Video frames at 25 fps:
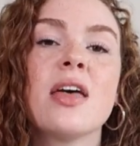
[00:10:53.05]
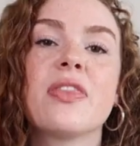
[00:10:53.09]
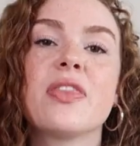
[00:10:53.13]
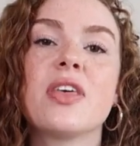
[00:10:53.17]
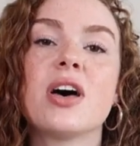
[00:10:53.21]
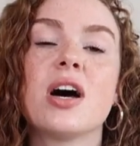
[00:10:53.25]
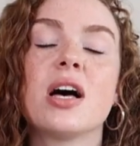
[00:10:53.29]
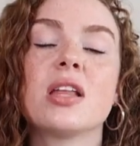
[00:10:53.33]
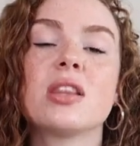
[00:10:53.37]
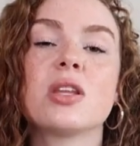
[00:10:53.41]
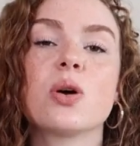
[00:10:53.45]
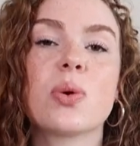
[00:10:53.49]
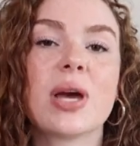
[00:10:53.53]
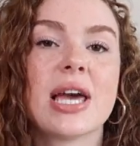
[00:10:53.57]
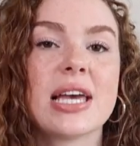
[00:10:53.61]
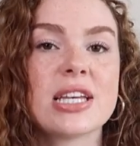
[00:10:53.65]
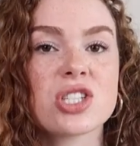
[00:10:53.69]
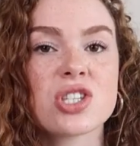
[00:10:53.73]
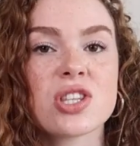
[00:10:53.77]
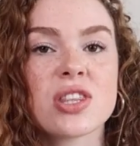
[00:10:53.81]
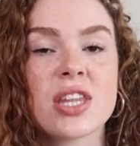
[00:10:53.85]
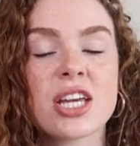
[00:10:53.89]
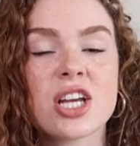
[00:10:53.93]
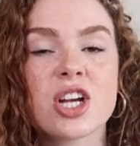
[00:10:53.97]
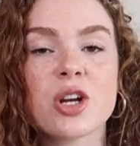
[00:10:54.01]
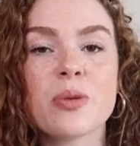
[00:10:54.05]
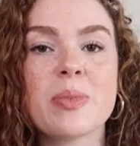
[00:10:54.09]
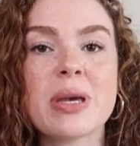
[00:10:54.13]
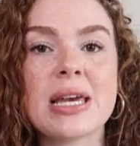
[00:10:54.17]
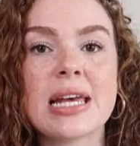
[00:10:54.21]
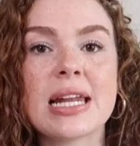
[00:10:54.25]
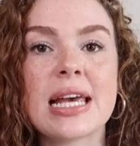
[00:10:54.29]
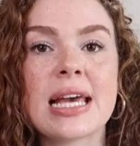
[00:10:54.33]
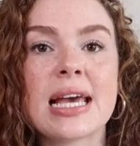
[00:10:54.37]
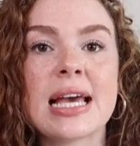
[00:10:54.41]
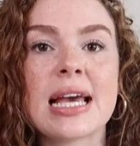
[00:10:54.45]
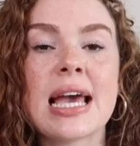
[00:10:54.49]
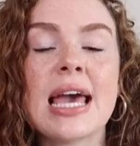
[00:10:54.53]
the location that you're
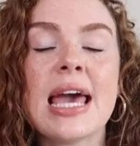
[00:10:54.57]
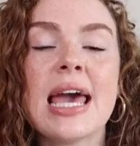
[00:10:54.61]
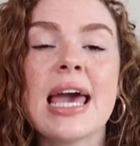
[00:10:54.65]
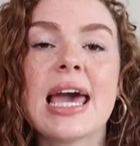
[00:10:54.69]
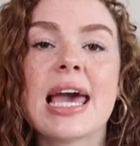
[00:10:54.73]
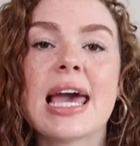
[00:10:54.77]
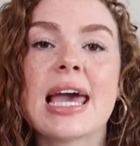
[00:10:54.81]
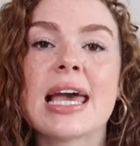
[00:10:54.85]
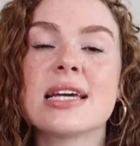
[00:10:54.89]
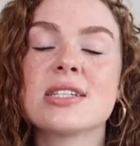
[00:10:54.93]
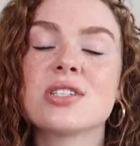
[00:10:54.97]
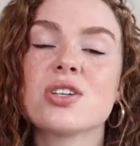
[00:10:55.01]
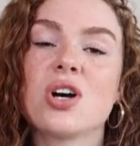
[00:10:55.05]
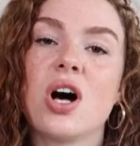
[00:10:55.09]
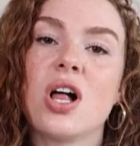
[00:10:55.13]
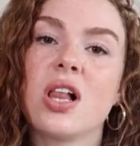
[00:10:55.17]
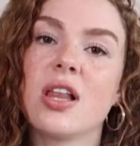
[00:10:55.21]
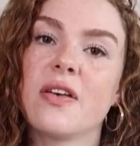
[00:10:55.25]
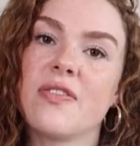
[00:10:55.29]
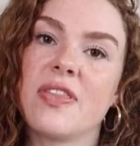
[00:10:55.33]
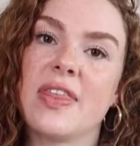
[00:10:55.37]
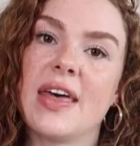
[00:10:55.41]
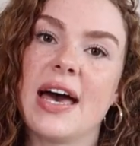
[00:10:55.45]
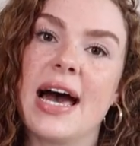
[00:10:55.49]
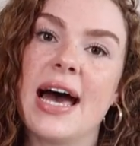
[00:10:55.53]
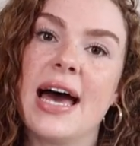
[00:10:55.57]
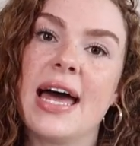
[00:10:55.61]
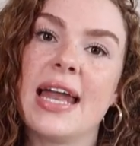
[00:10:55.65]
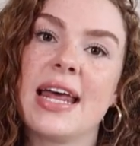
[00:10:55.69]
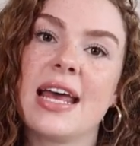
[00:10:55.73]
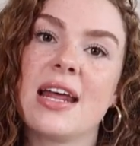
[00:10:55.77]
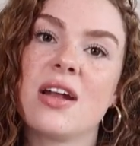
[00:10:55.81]
meeting, and all of that.